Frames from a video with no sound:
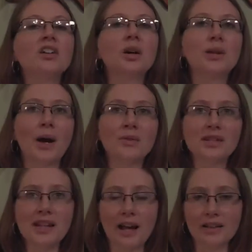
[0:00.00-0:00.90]
Go Down to
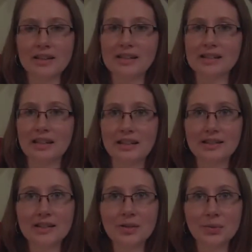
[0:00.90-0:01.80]
Silence is
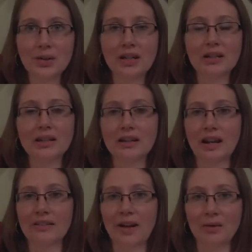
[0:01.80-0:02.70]
easy to read, and
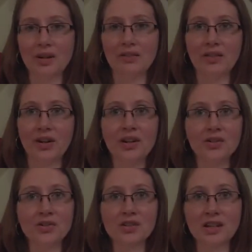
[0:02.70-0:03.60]
I found it very
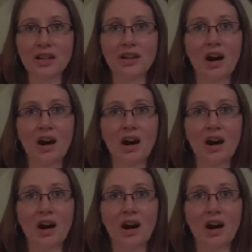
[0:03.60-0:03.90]
interesting and